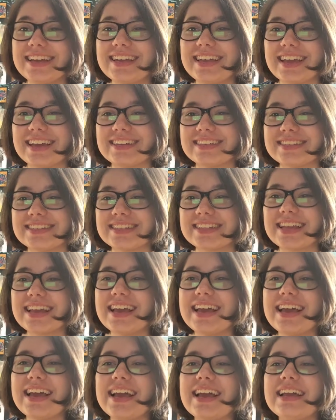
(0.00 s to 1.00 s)
Candle
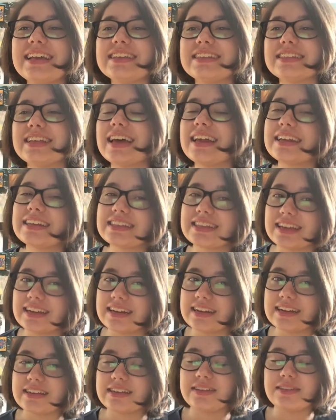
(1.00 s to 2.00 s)
is not
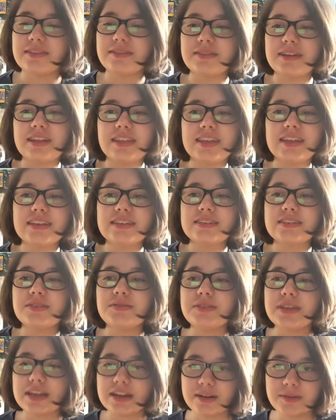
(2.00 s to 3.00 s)
exciting. You know, nothing
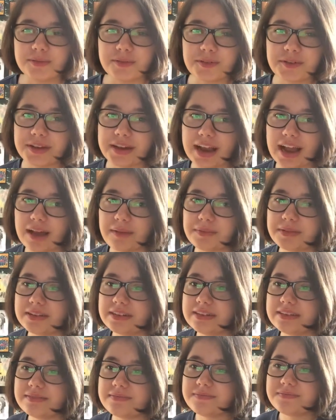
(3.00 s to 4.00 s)
too terrible can
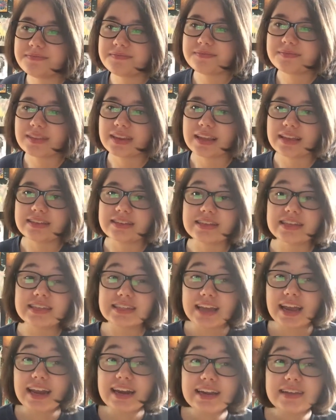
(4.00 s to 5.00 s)
happen. It's
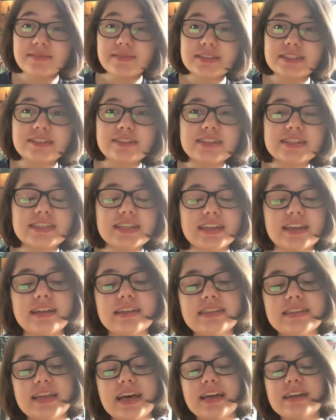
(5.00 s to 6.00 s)
exciting when there is like
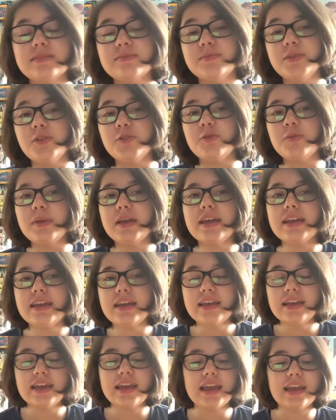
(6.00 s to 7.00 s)
a lot of movement
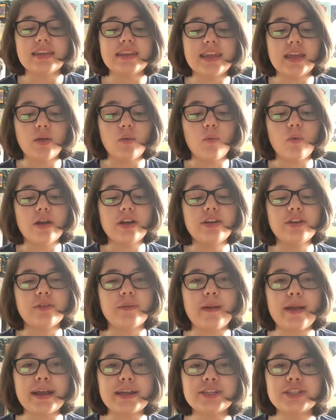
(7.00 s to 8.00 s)
in like one
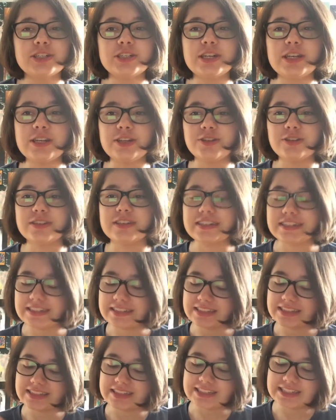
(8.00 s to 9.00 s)
direction and you're like,
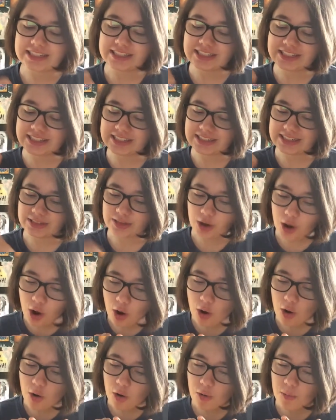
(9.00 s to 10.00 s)
let's
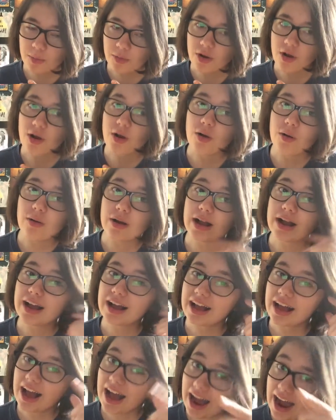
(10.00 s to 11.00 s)
go, bro.
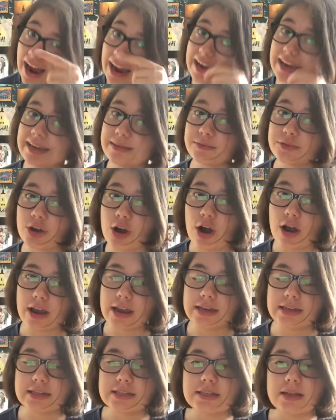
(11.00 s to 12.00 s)
I am
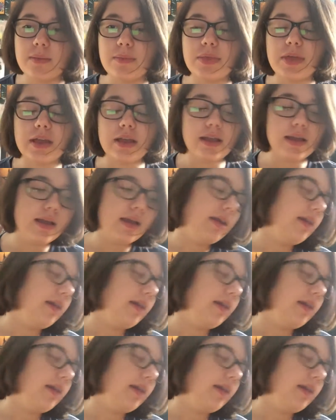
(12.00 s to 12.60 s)
talking to something.